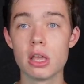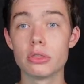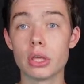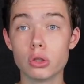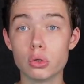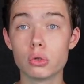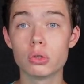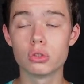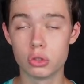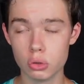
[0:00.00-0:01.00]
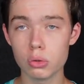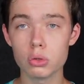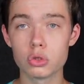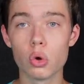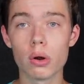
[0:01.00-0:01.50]
They do
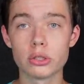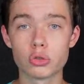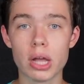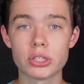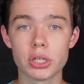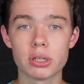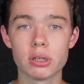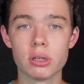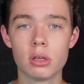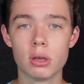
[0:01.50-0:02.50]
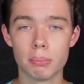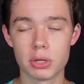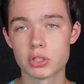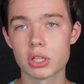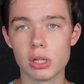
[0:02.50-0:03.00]
lose Goran Dragic, but
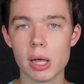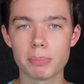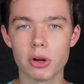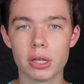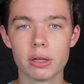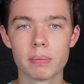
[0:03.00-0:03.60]
it's still an upgrade.